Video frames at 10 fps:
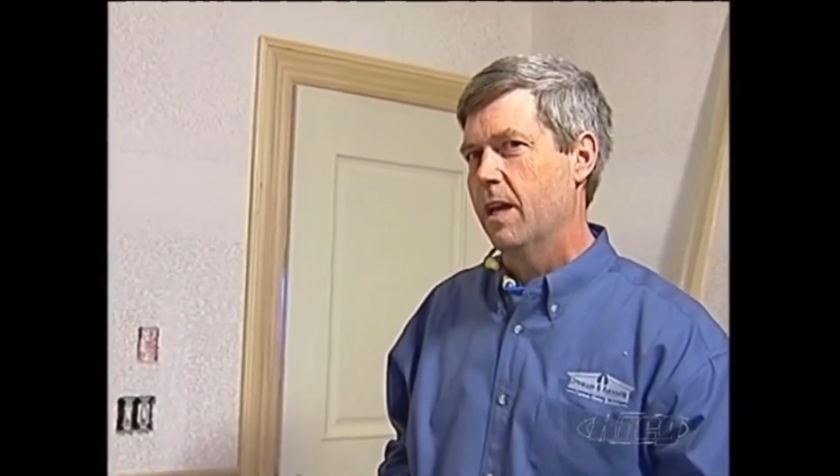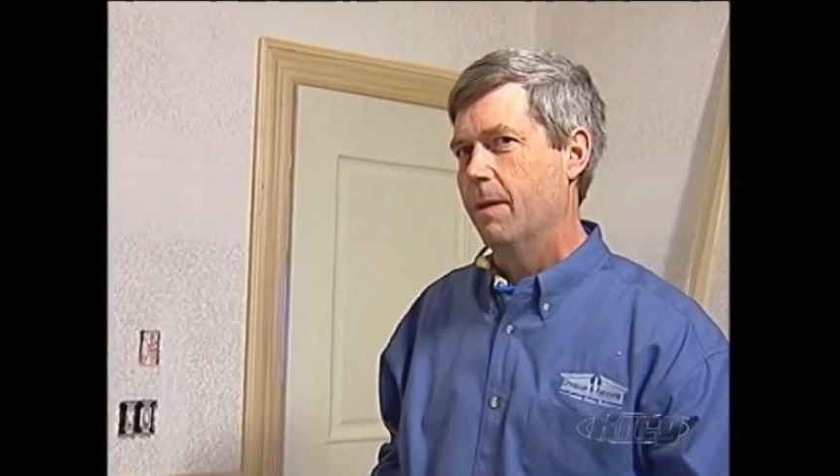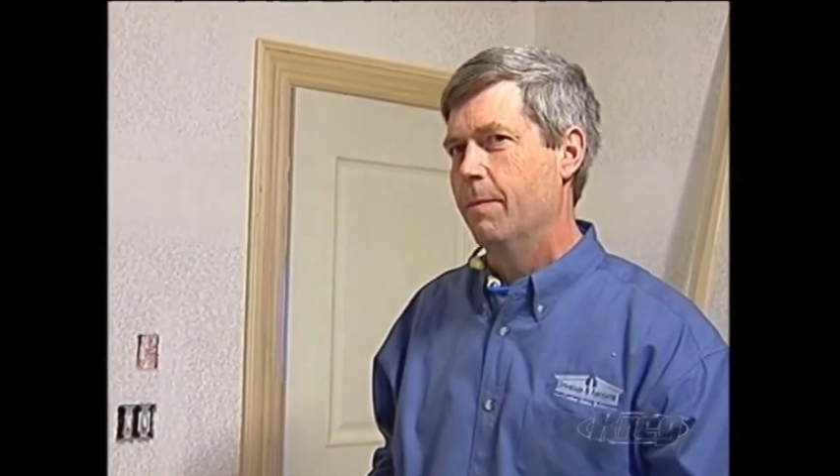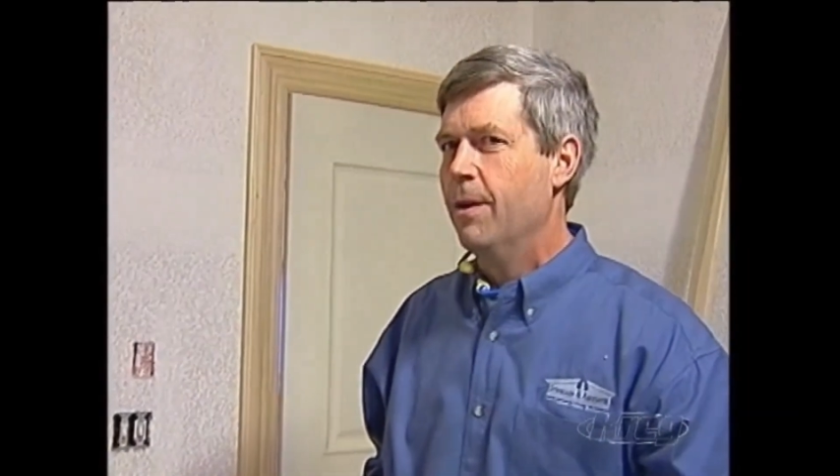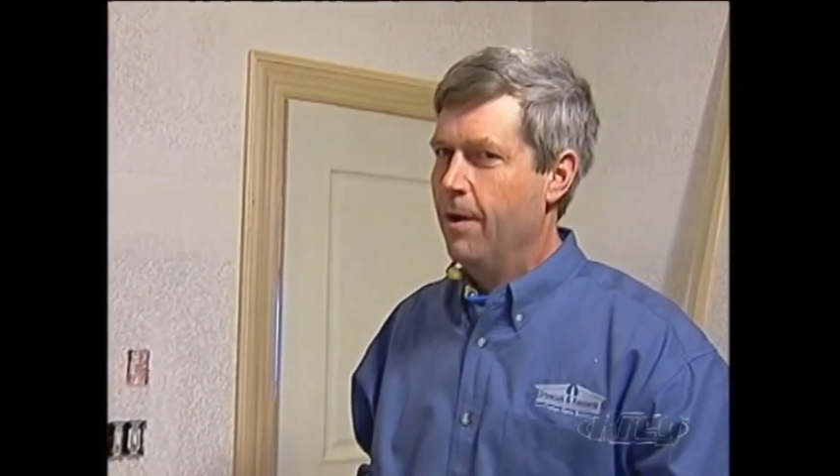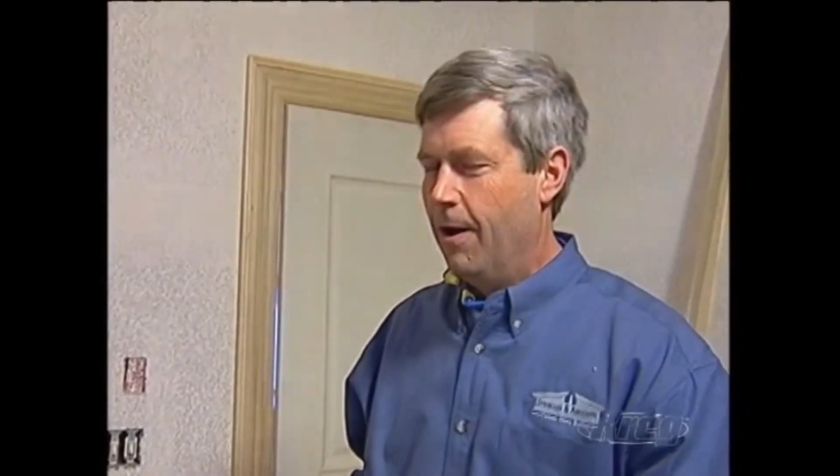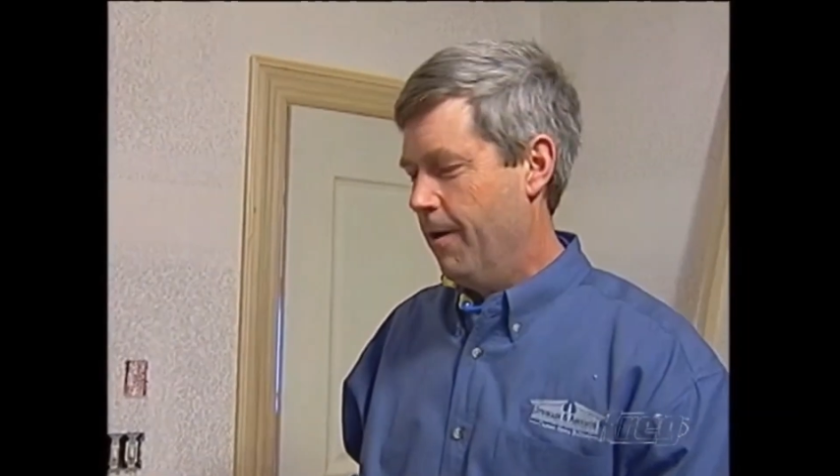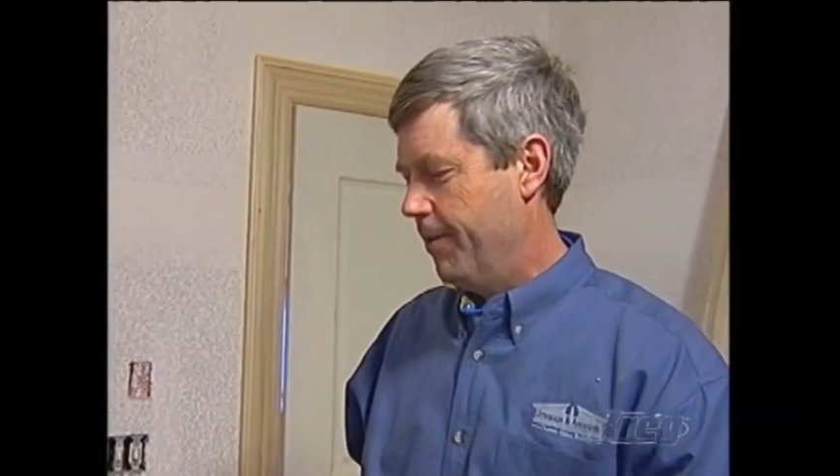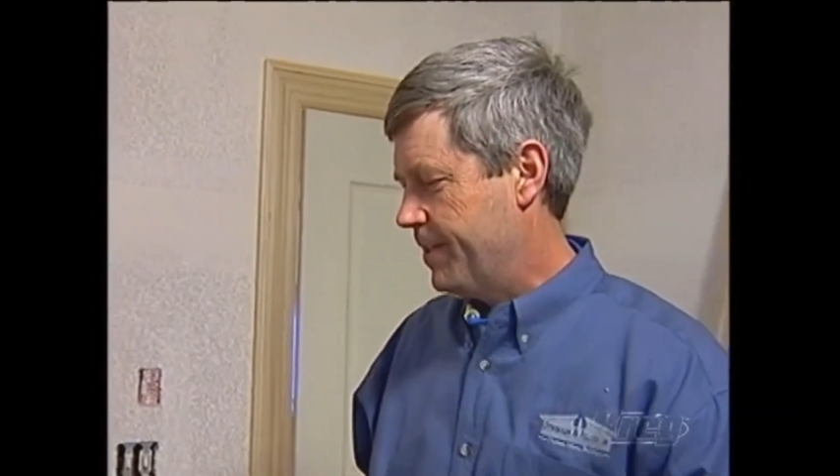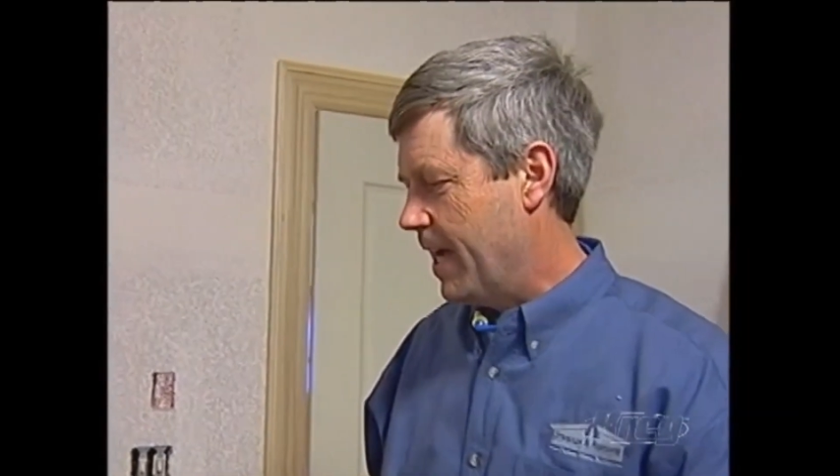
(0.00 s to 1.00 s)
up
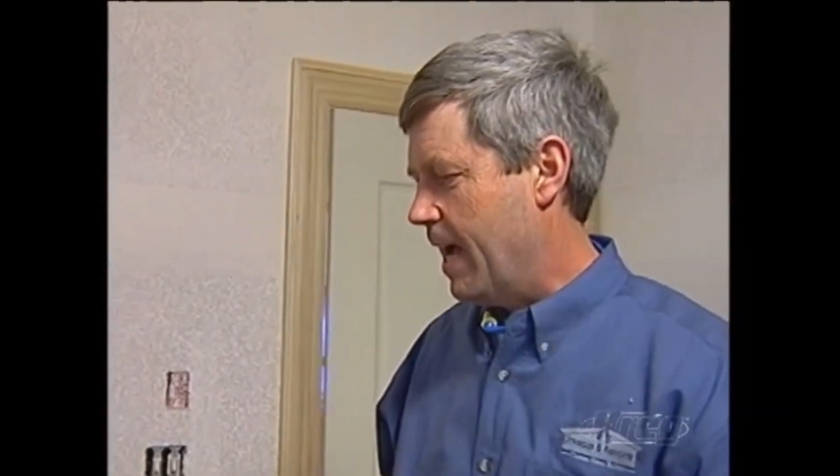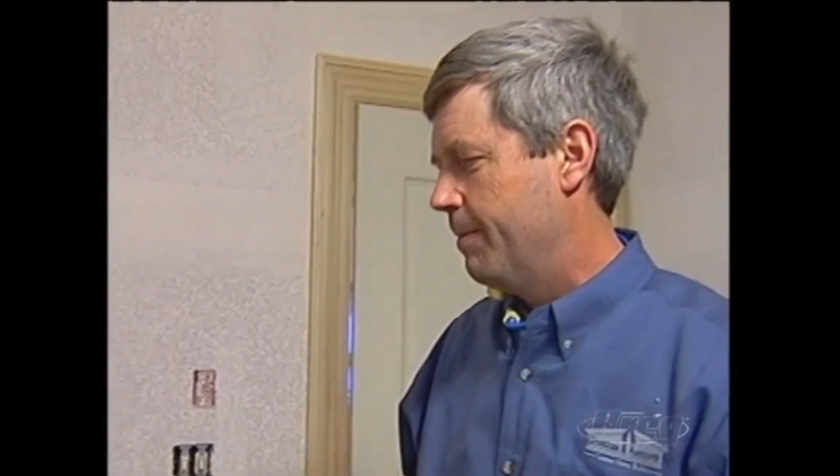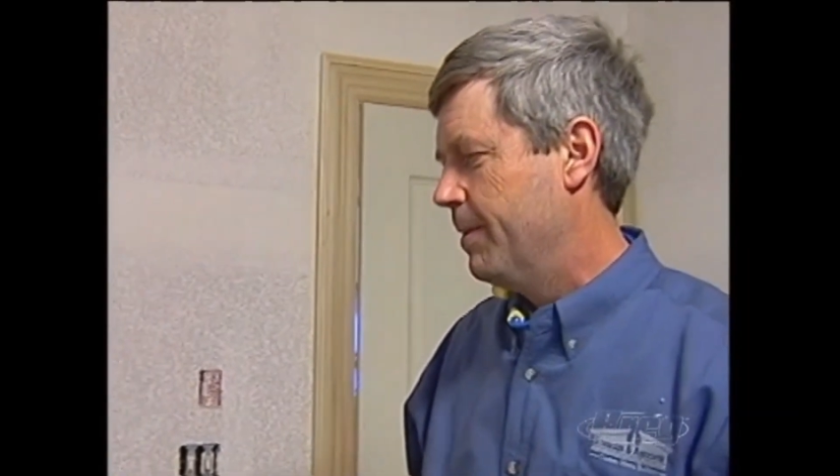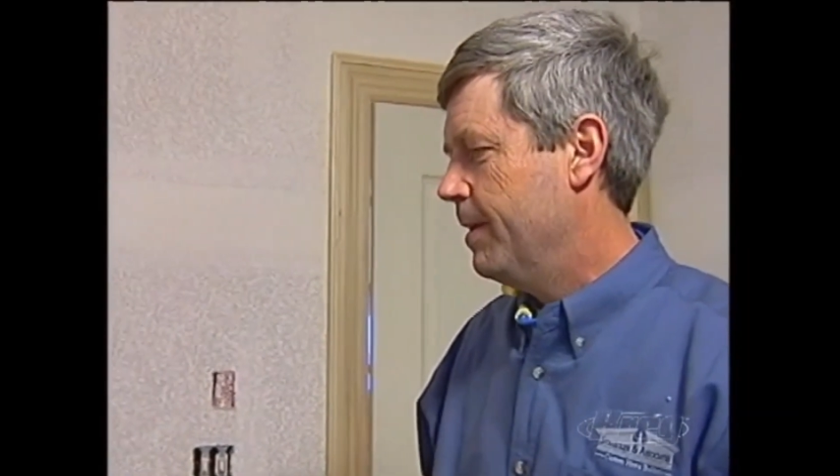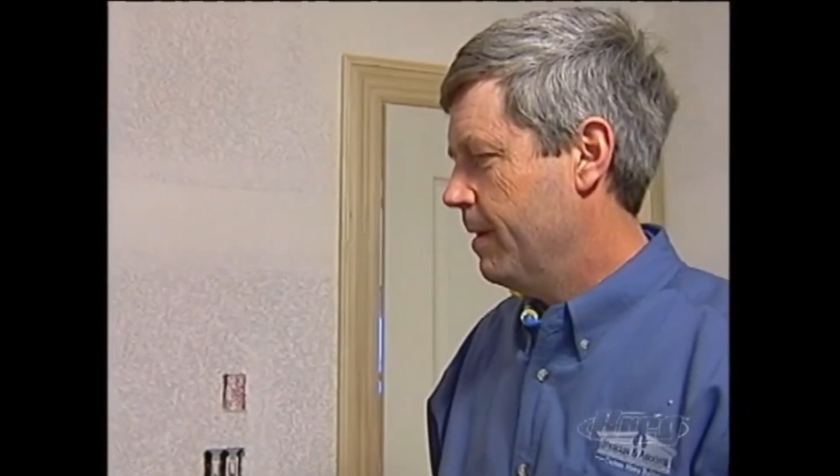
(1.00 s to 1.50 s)
on the top.